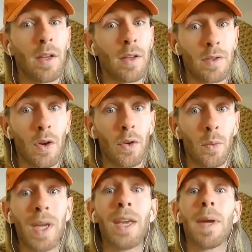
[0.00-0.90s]
So
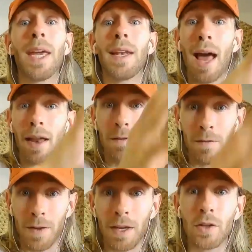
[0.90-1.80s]
we can be in that
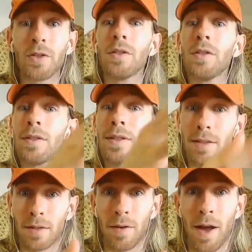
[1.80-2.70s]
fear consciousness, that
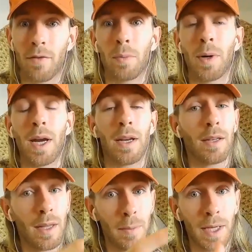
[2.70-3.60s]
survival brain,
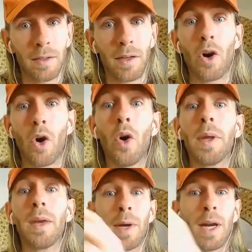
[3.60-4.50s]
the amygdala, or we
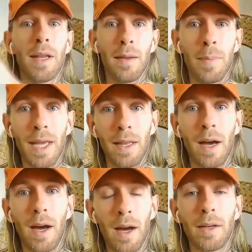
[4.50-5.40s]
can be in the
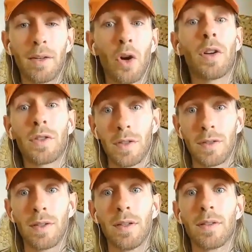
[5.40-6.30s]
heart
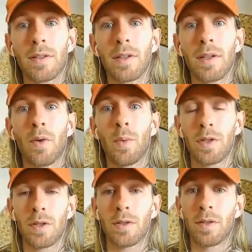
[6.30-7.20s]
consciousness,
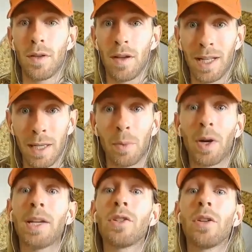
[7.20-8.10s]
which is
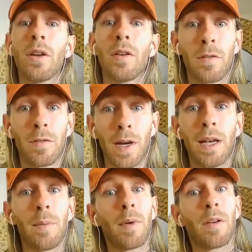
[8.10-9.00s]
liberation,
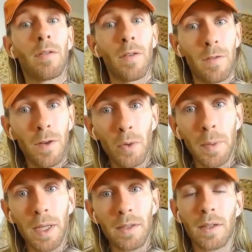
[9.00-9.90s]
freedom,
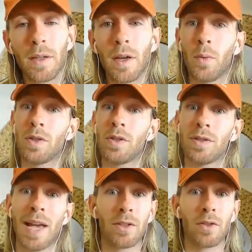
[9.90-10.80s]
fulfillment, which is
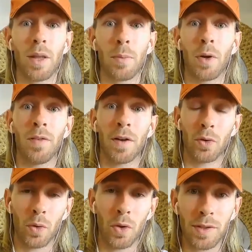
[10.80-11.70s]
actually the
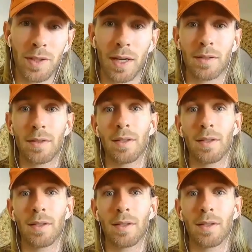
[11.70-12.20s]
prefrontal cortex.